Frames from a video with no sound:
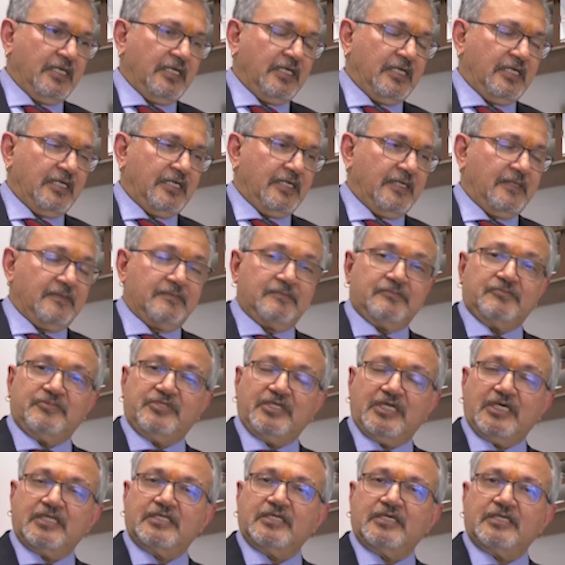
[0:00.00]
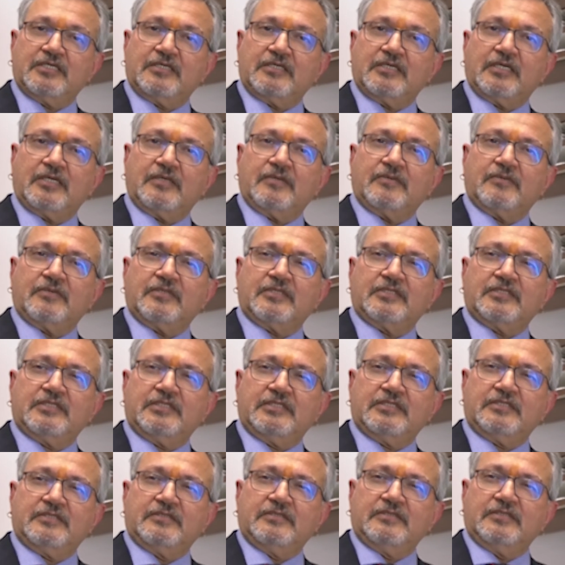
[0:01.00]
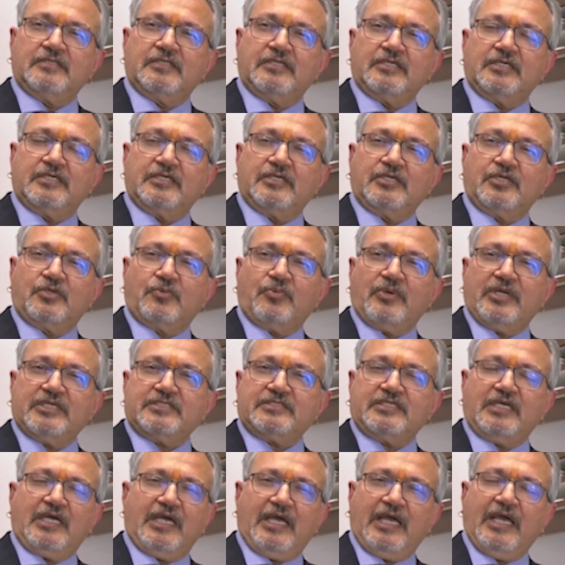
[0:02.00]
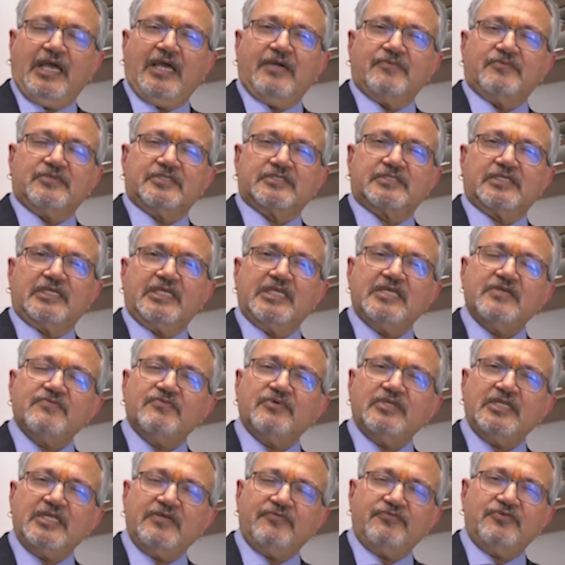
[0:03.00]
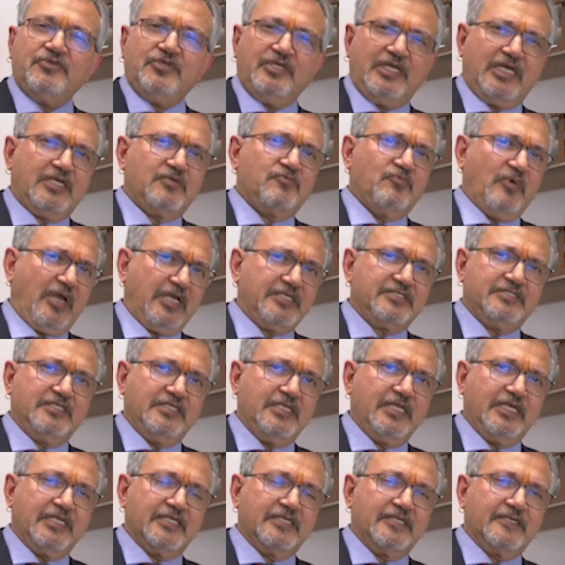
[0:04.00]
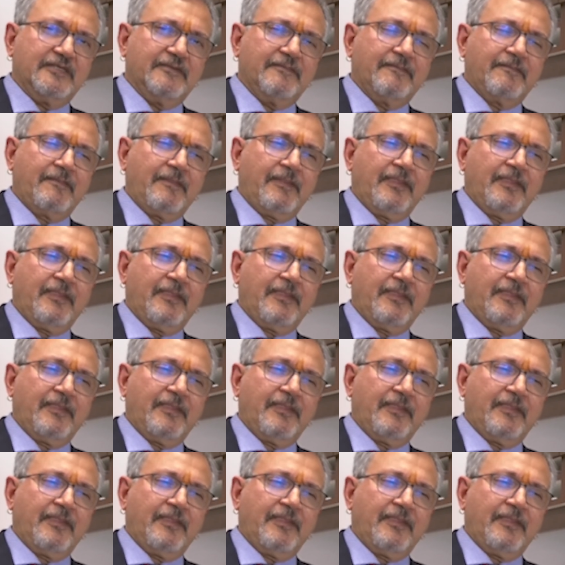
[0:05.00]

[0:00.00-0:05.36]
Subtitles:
The other request I have is, even if you get vaccinated,